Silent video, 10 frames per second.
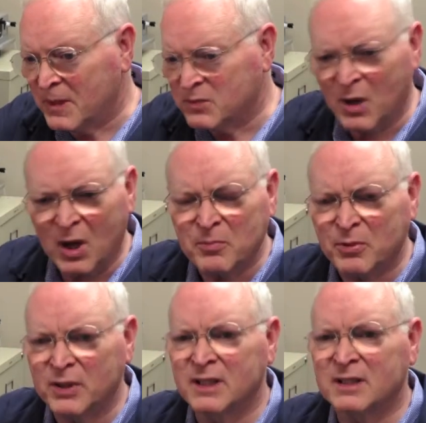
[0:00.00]
small
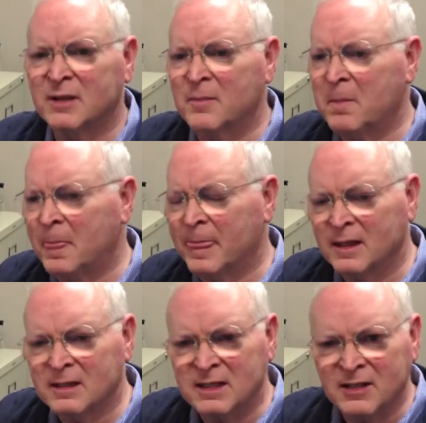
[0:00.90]
print,
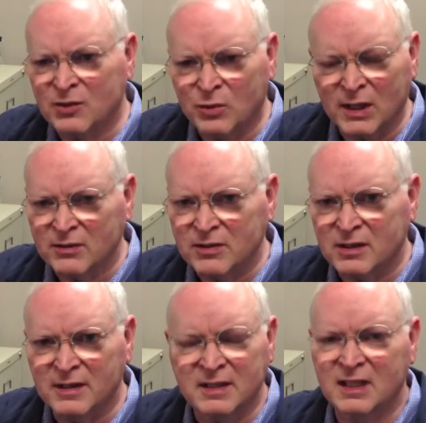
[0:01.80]
see the trailers
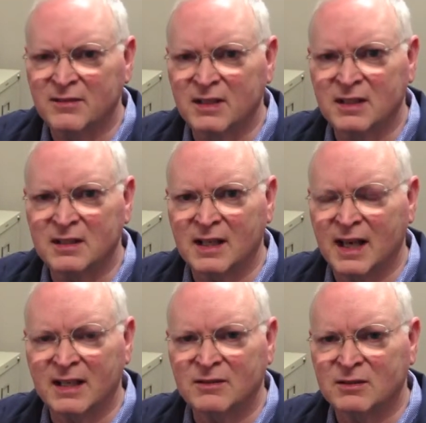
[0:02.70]
on the TV at
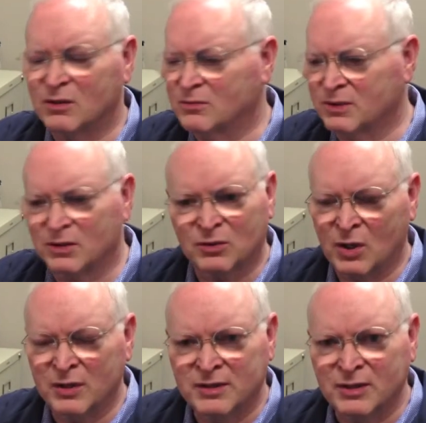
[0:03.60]
night, going
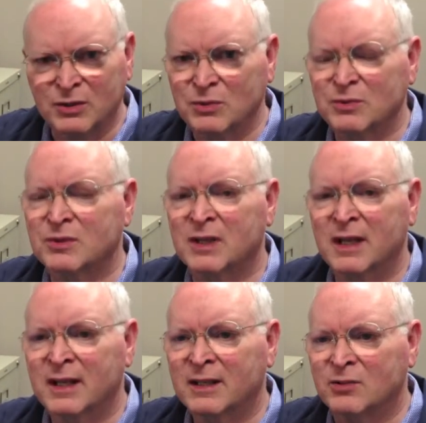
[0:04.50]
across the news,
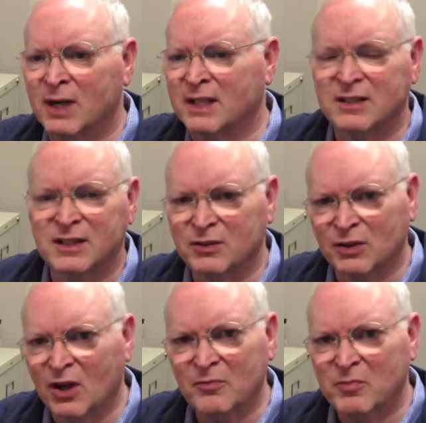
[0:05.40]
trying to see your
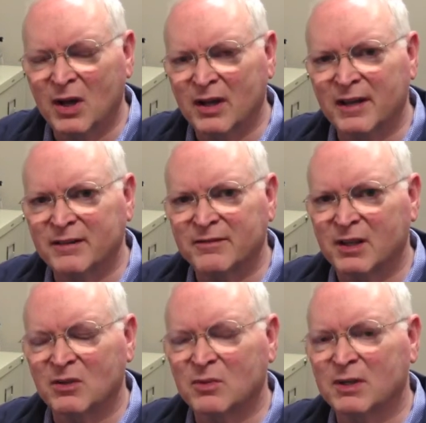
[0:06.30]
golf ball on the
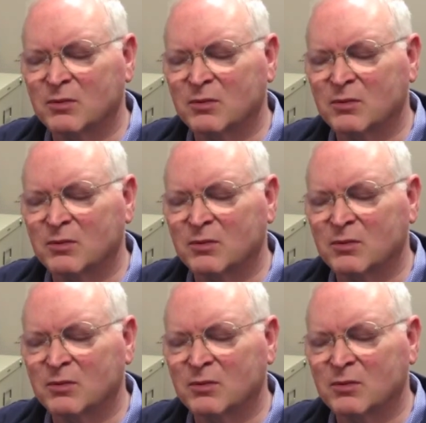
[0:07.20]
fairway.